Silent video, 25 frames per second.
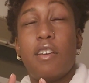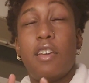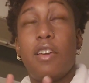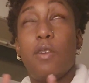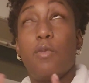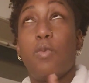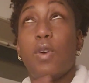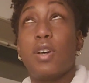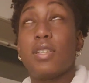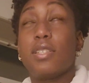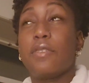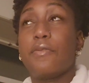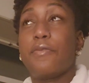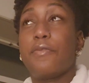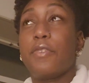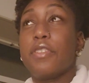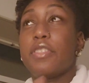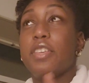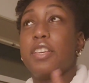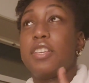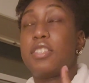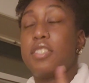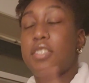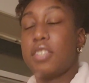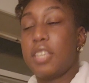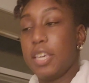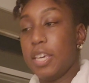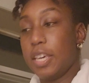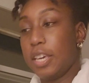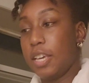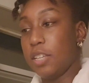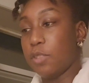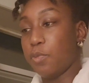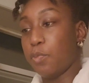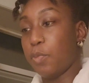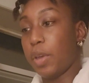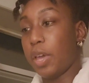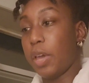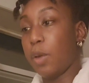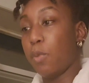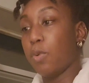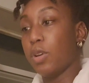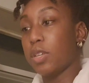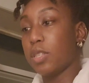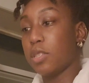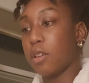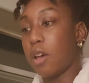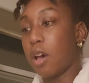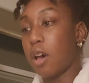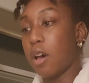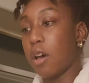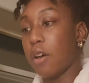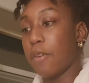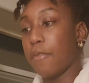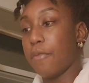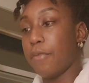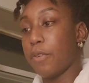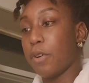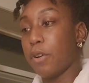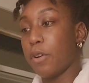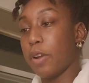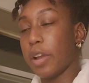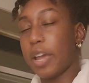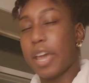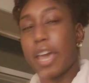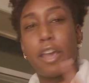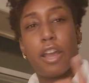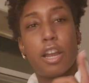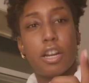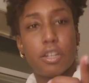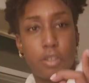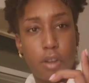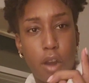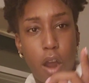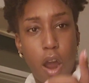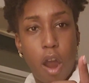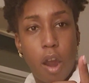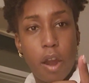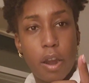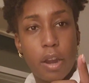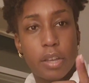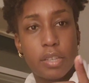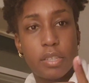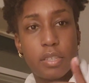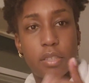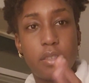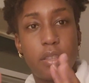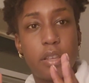it wasn't for the scene, but it was uh, for character arcs.